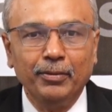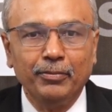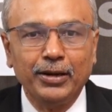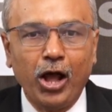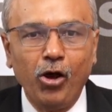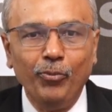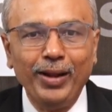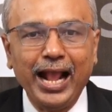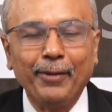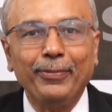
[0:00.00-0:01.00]
Now
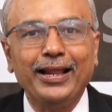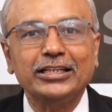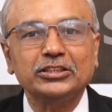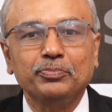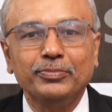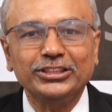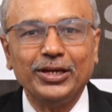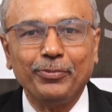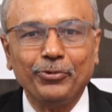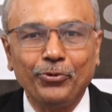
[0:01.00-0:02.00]
black plays
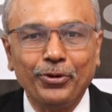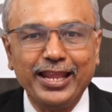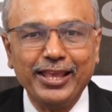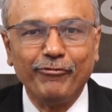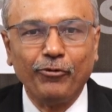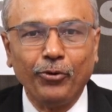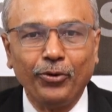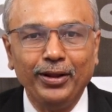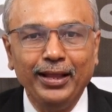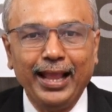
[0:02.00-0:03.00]
bishop to
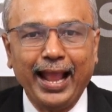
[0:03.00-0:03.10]
d4,